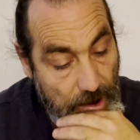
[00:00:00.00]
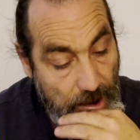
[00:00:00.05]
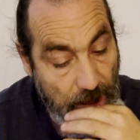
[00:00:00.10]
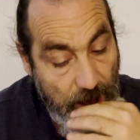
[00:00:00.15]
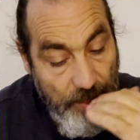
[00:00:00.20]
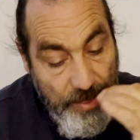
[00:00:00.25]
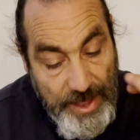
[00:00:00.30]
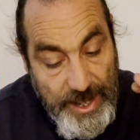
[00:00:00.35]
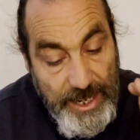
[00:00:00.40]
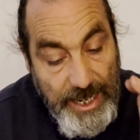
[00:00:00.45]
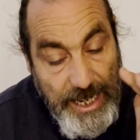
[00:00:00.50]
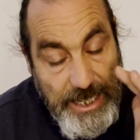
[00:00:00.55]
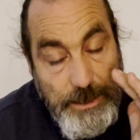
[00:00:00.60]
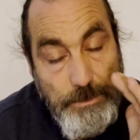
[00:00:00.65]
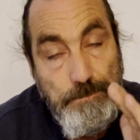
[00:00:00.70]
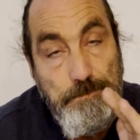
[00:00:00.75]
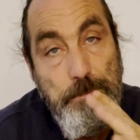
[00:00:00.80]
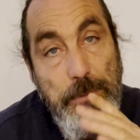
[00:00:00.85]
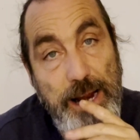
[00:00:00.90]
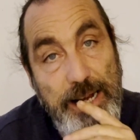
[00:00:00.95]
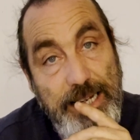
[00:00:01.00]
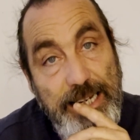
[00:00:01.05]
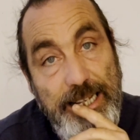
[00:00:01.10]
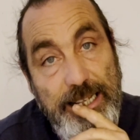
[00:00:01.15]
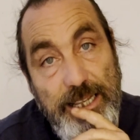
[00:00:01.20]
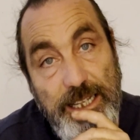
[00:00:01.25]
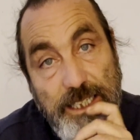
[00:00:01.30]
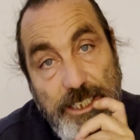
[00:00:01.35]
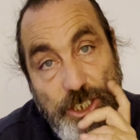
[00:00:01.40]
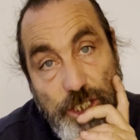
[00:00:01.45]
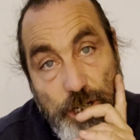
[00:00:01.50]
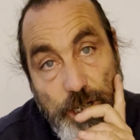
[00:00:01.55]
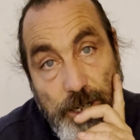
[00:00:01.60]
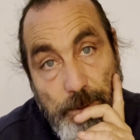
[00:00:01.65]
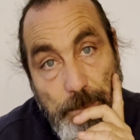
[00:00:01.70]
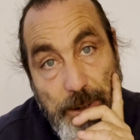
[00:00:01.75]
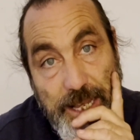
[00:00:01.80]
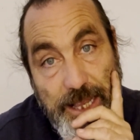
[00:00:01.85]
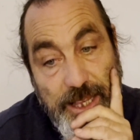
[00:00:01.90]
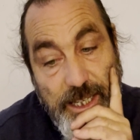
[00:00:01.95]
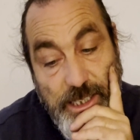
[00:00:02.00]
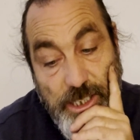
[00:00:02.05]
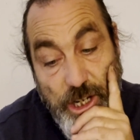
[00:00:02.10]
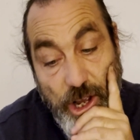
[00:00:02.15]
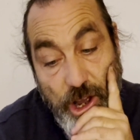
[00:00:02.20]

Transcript: I think it's money that's going to be the